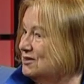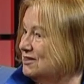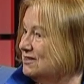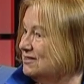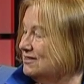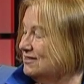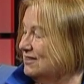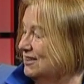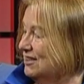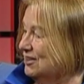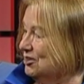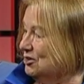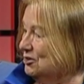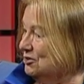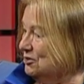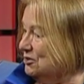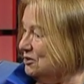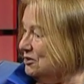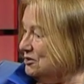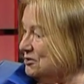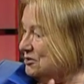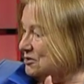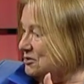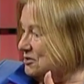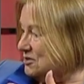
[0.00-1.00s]
and
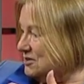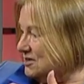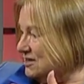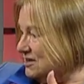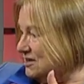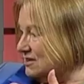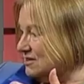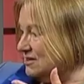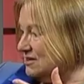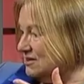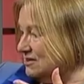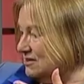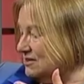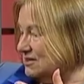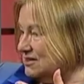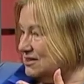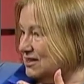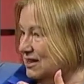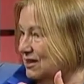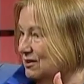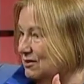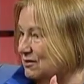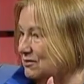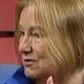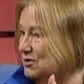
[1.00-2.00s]
to sit in a
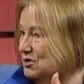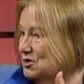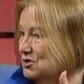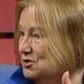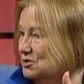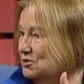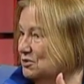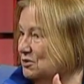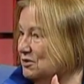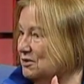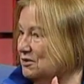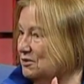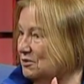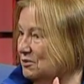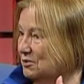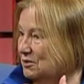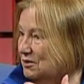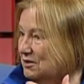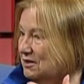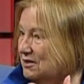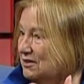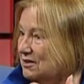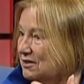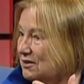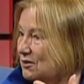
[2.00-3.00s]
television
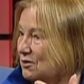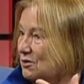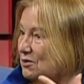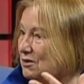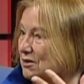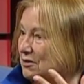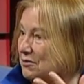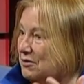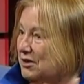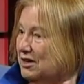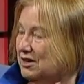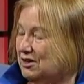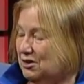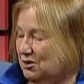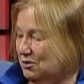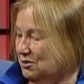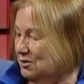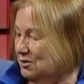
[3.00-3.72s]
or a radio,